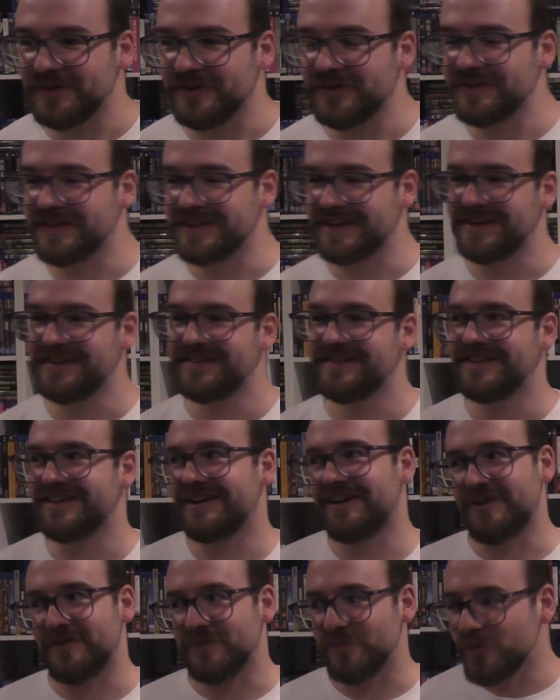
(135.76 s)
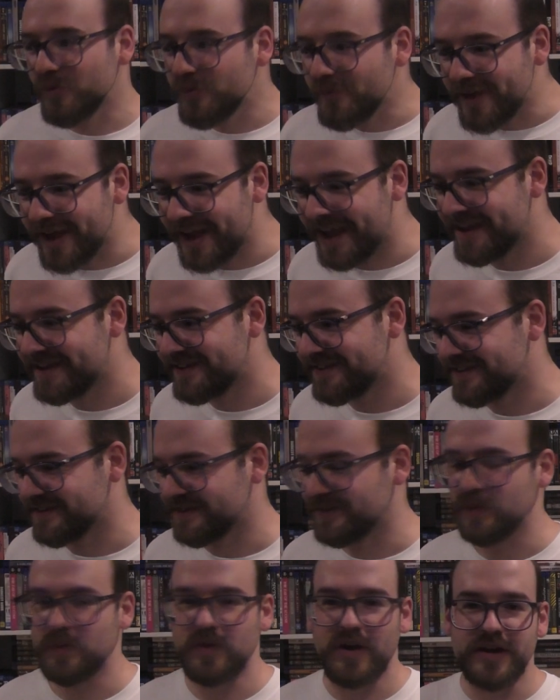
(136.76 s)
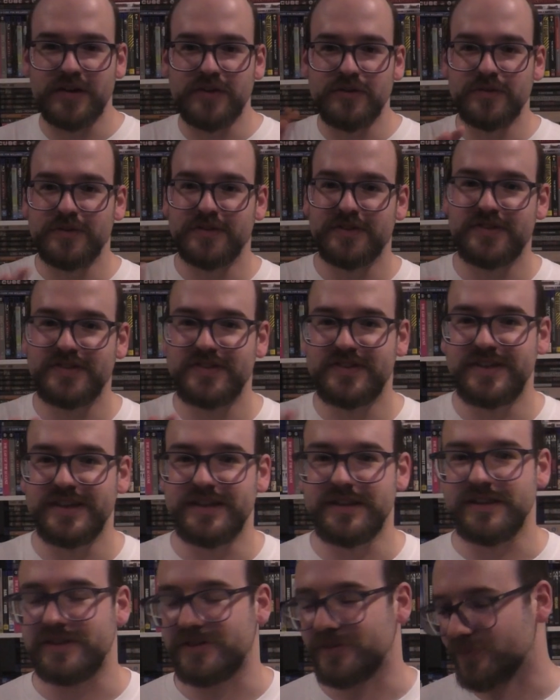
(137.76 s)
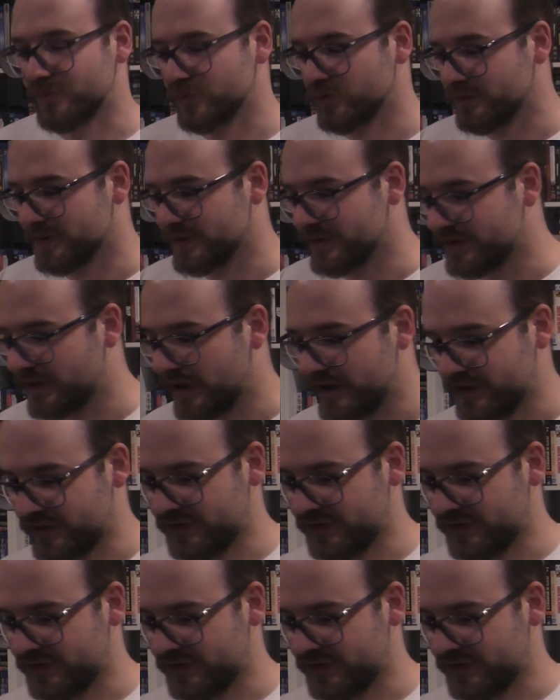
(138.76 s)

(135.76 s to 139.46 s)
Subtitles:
though, at least. Rumor has it. Look, I don't stick with the rumors. I